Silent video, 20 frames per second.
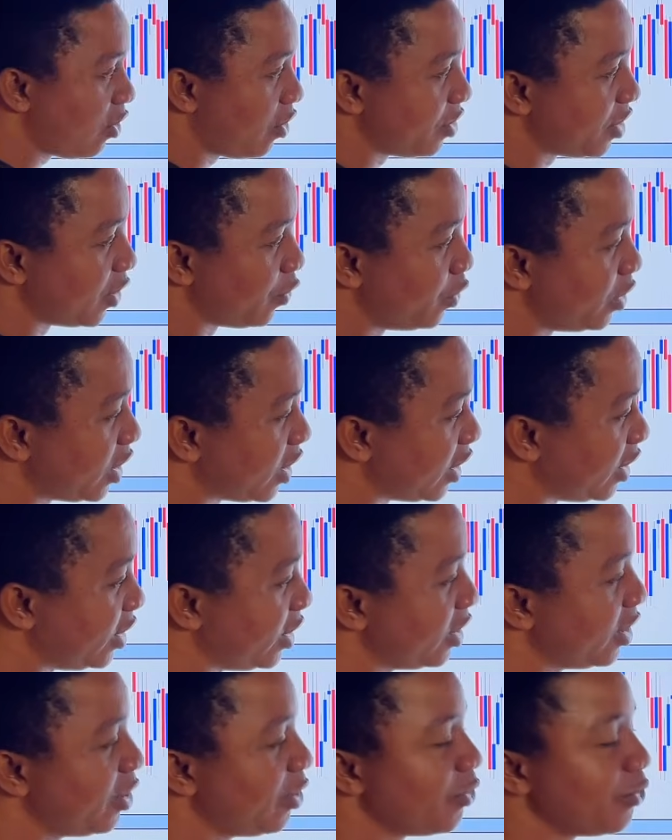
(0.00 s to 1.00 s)
On the
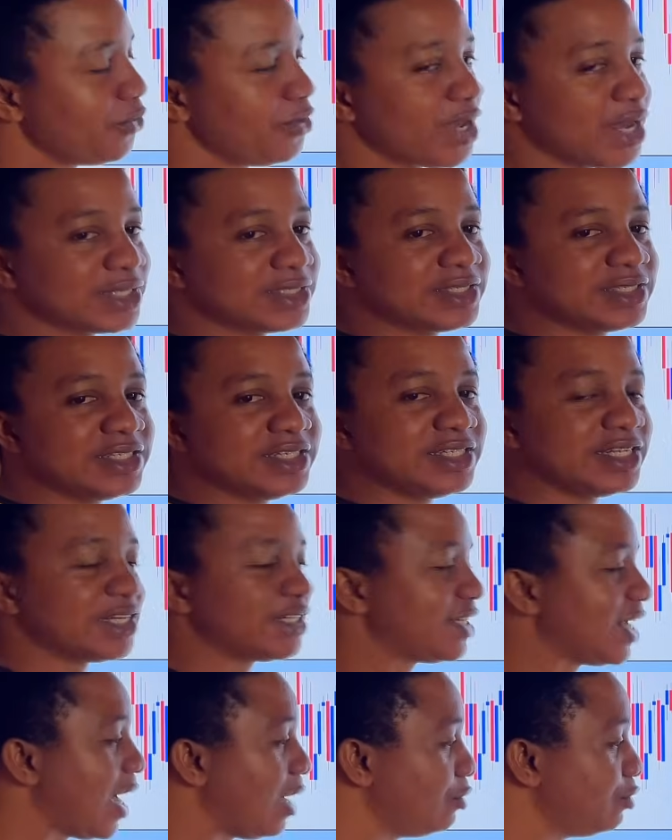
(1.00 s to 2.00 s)
weekly, we are seeing a
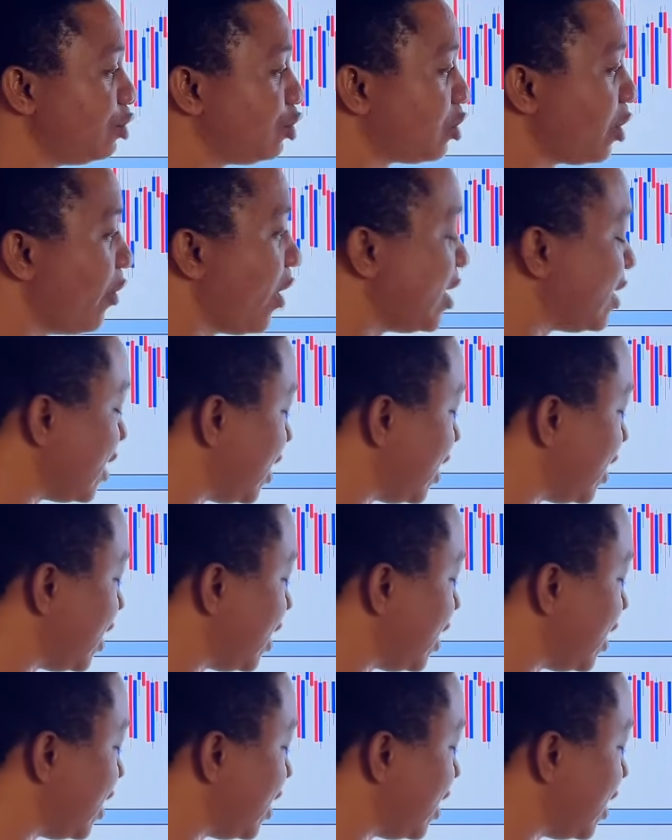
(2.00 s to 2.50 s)
downtrend. Where is